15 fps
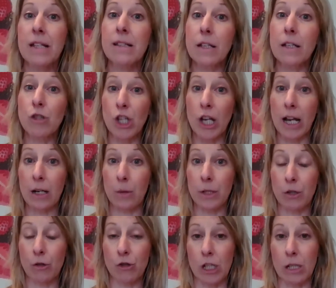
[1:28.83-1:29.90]
So check with
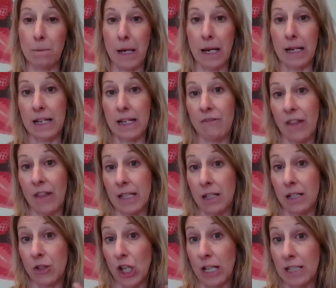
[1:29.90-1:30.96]
your GP if they
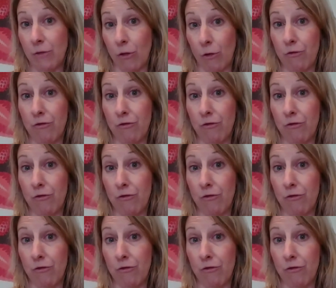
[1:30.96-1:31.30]
can check for